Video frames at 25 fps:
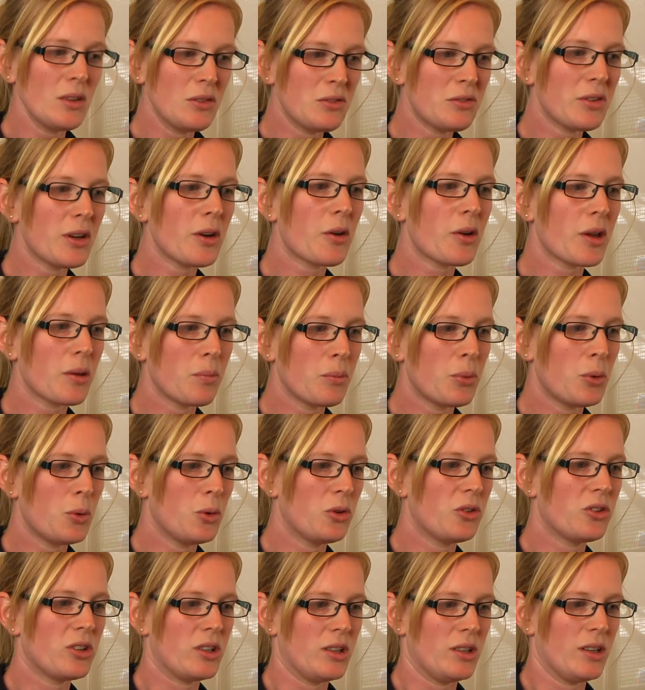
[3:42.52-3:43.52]
Very
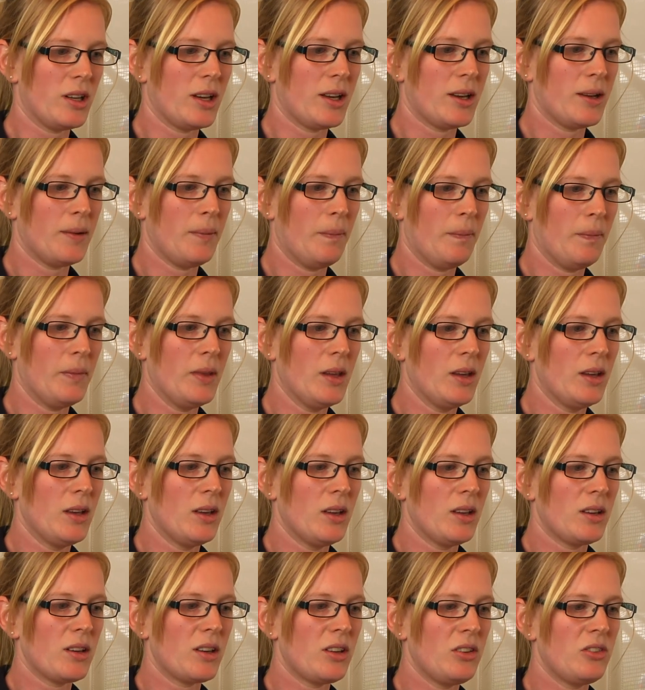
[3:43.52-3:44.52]
important um,
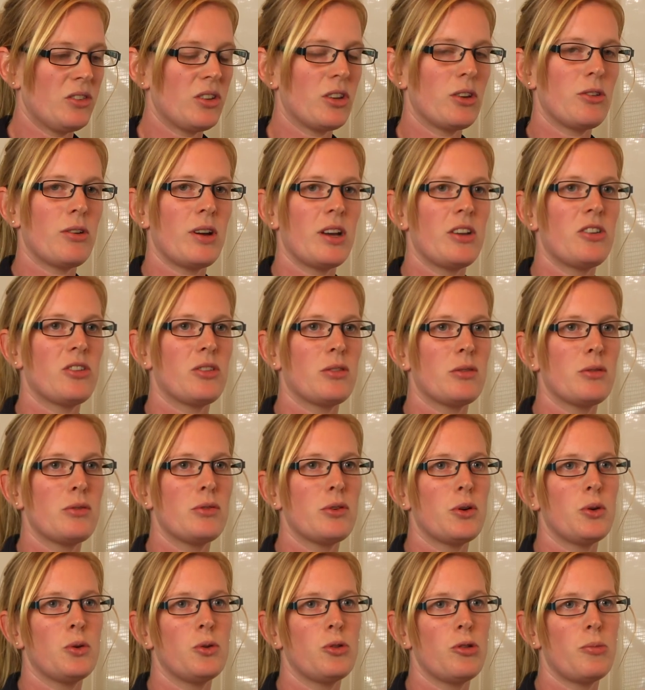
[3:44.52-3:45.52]
consideration
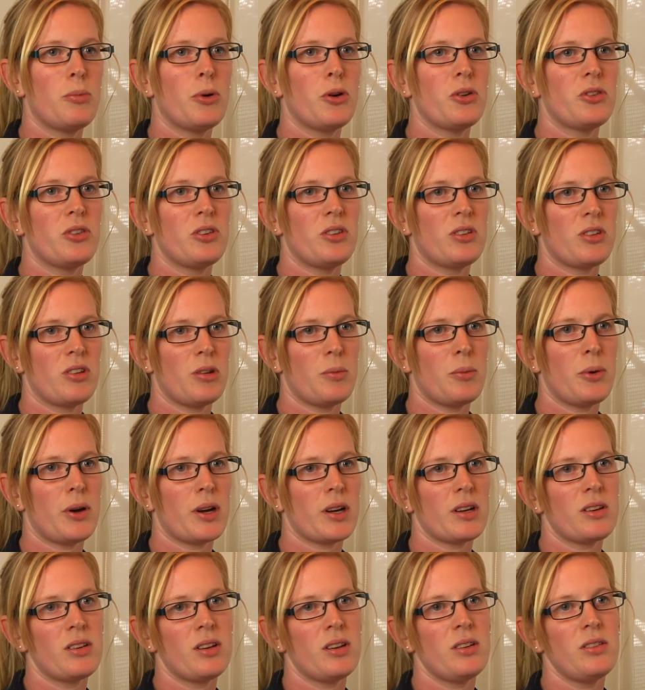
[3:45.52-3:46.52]
for all the bosses in the
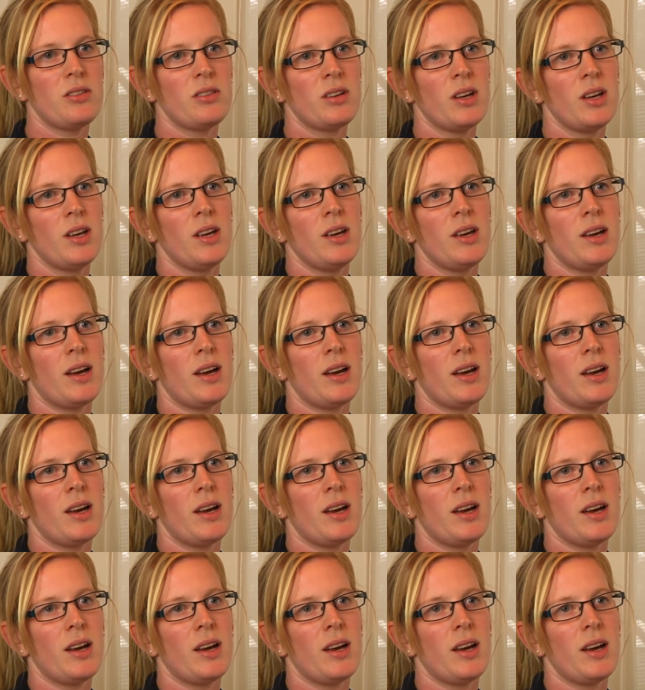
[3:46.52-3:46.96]
practice